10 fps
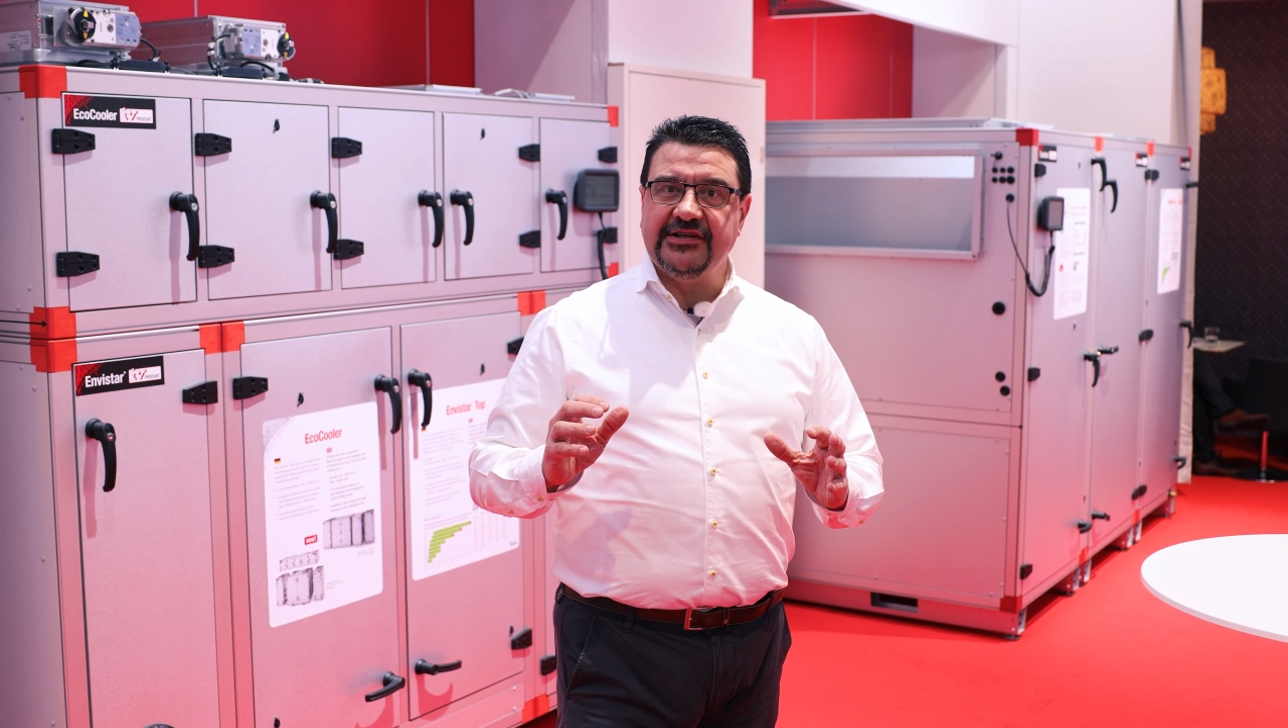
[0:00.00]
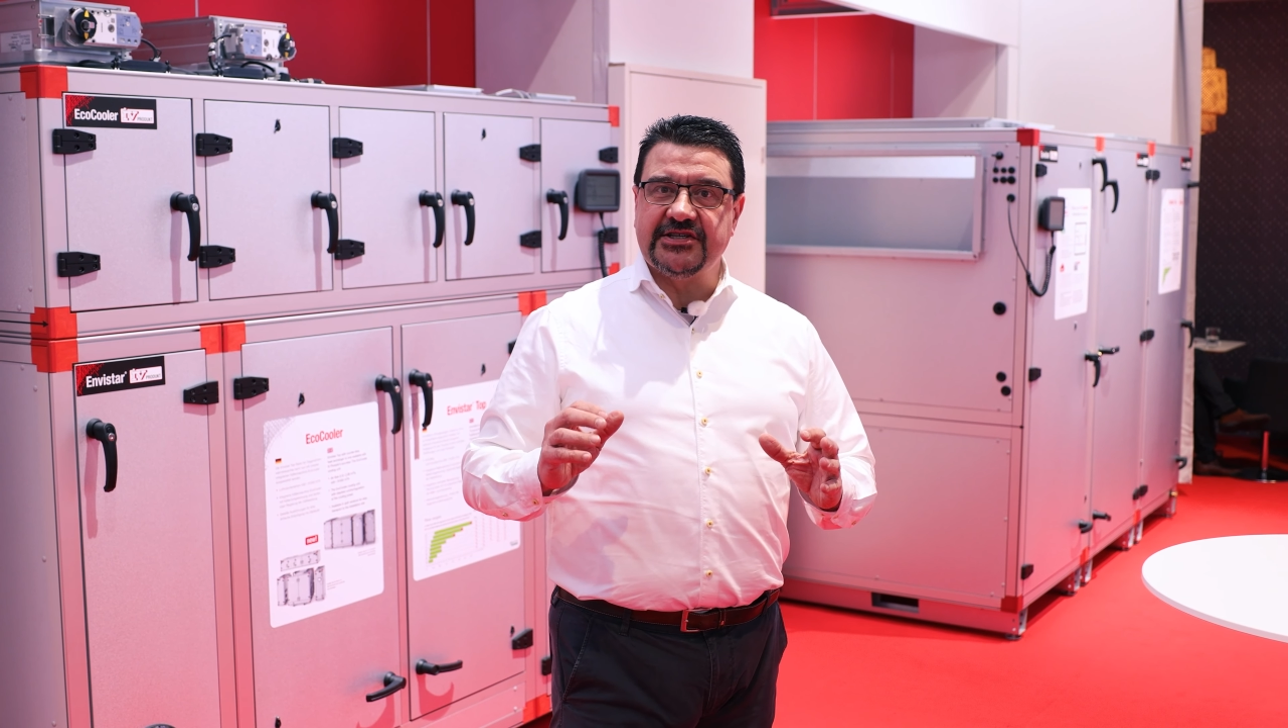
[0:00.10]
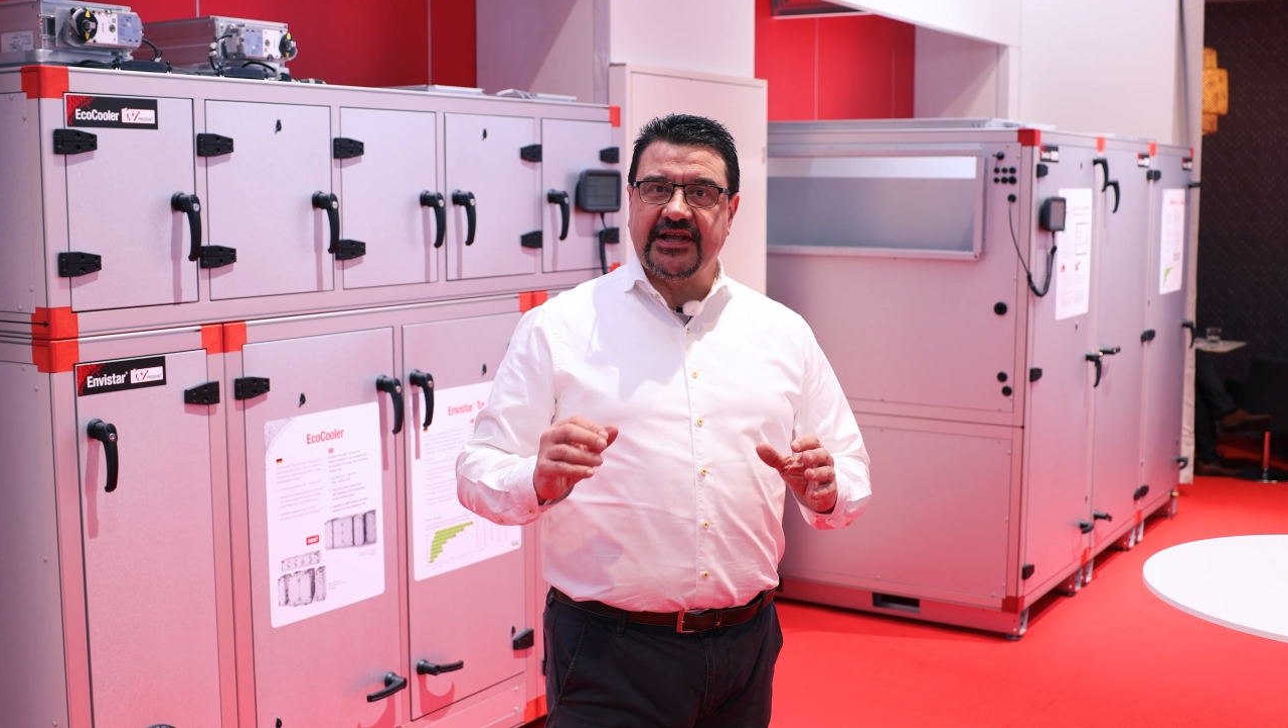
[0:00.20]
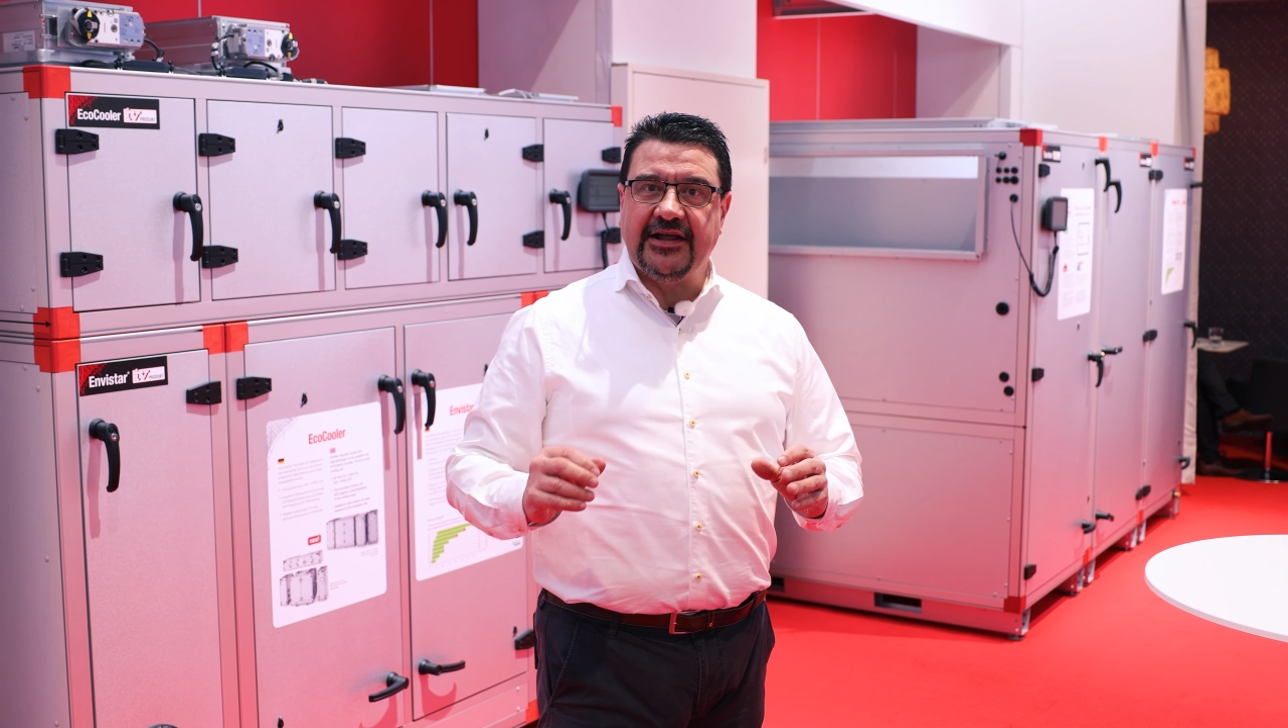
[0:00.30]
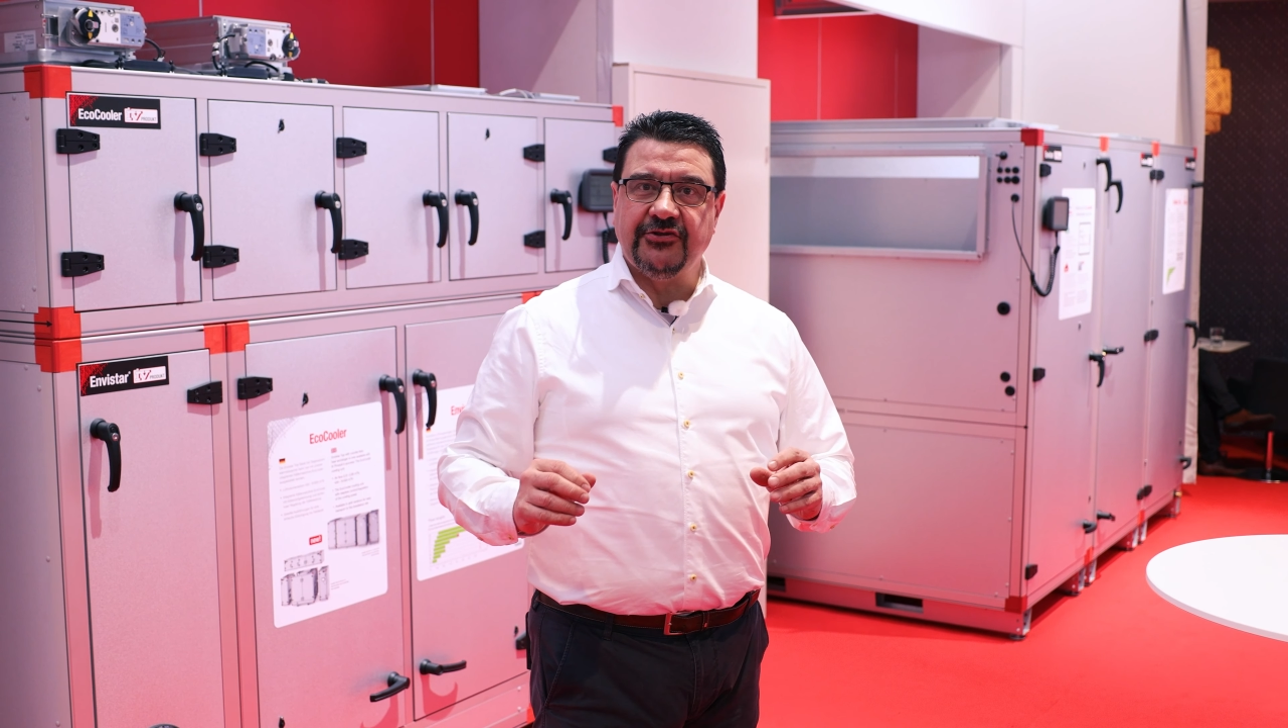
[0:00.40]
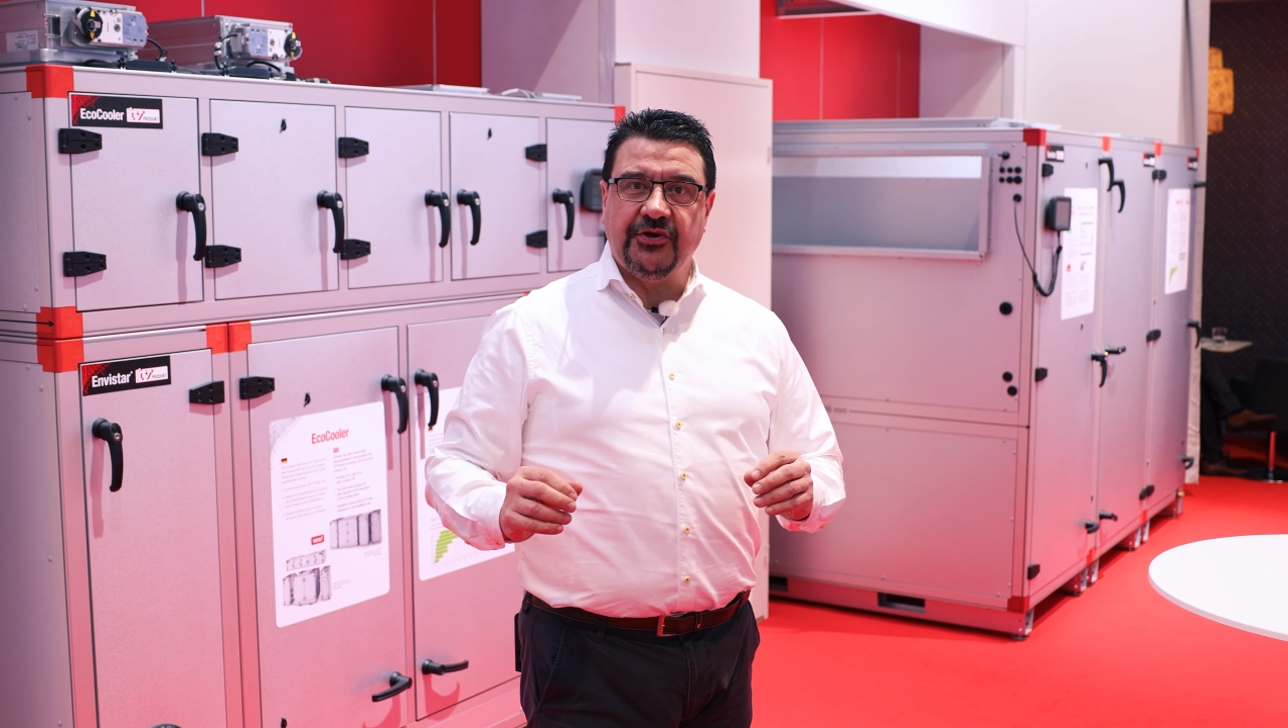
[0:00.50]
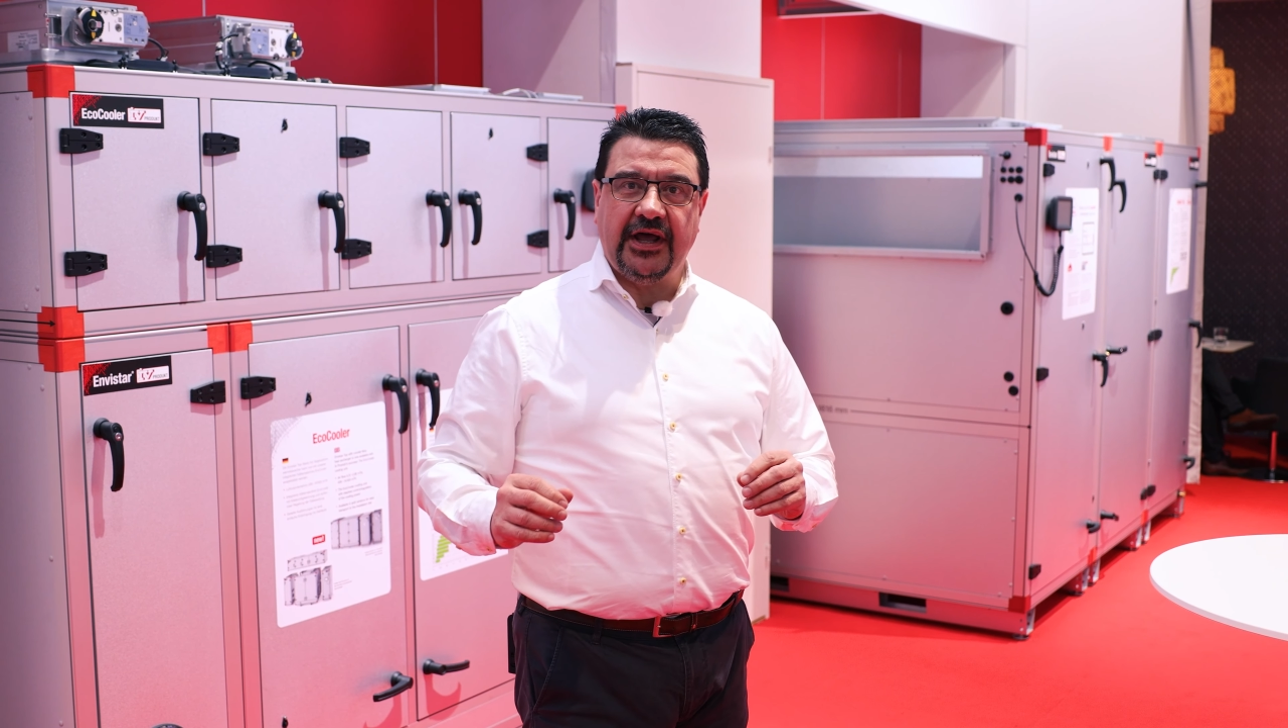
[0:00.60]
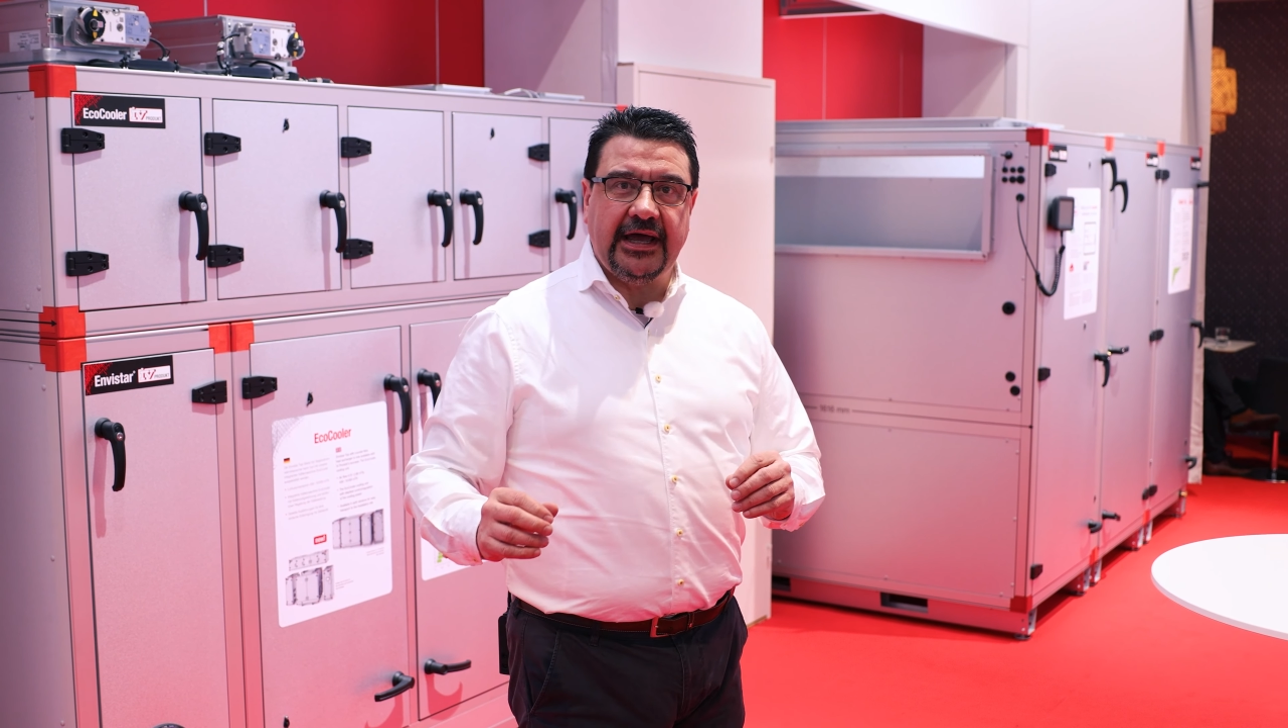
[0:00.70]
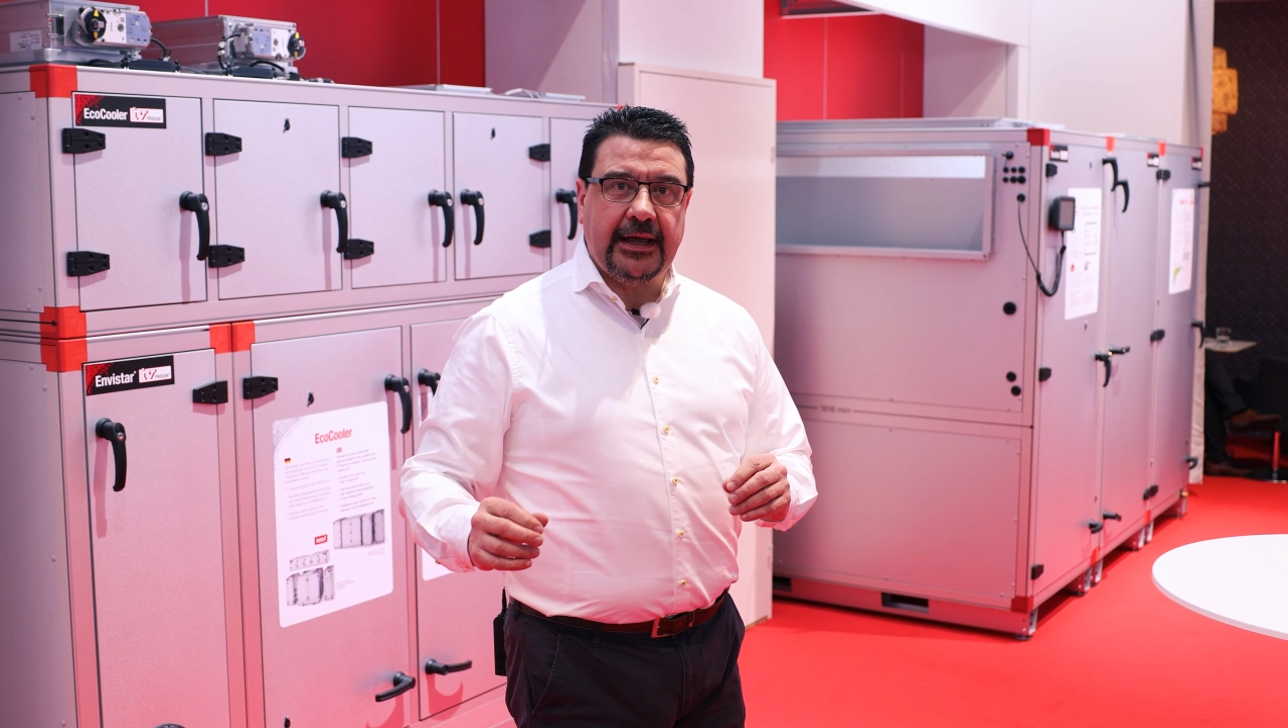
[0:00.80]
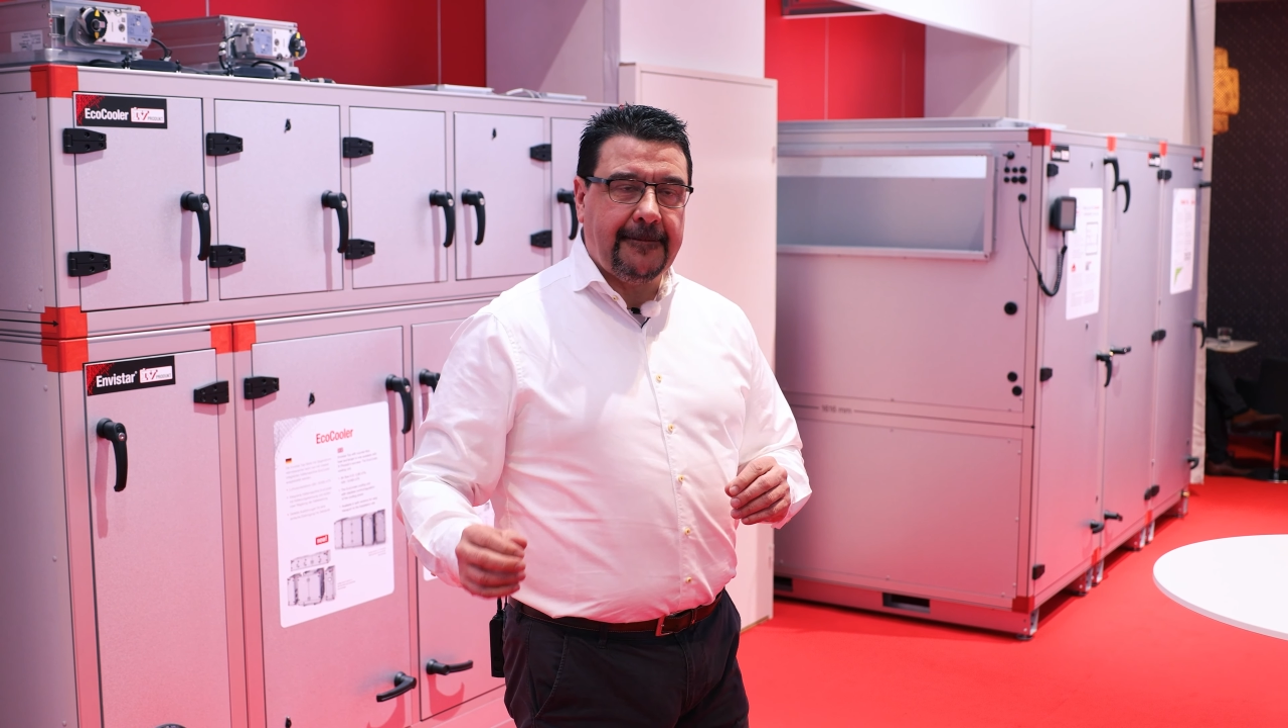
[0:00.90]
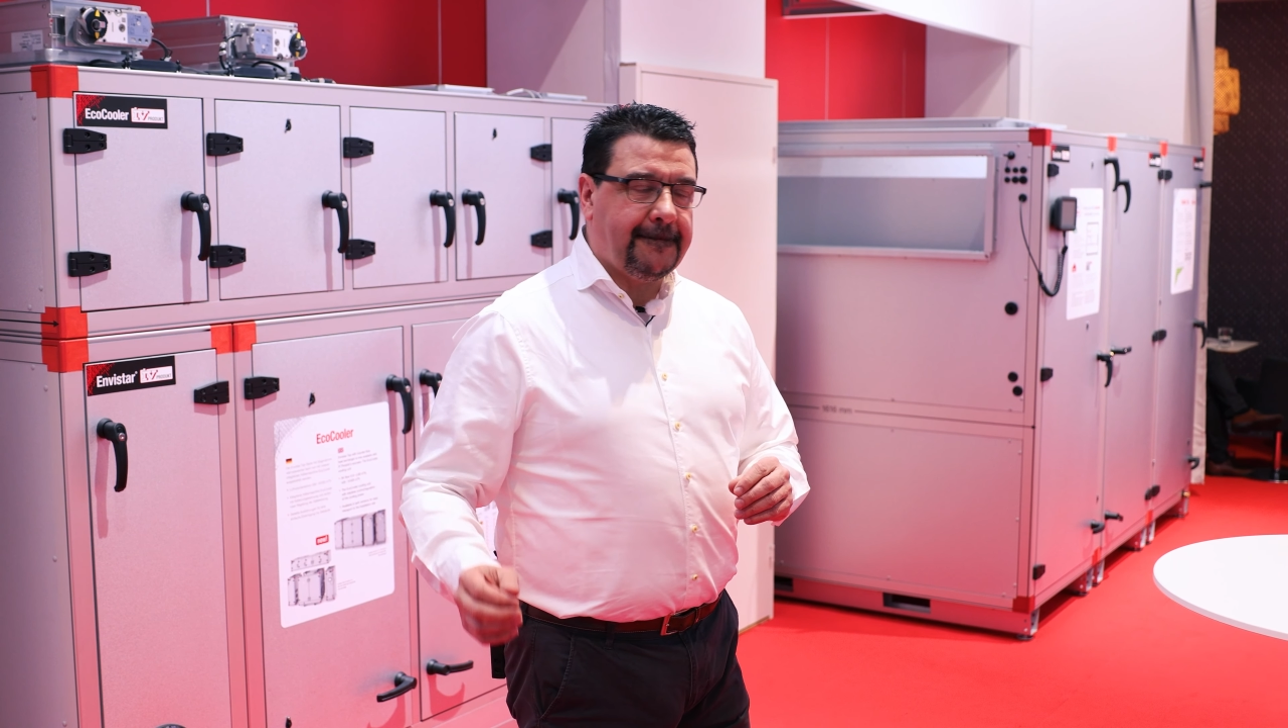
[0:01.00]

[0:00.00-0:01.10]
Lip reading: the stand today.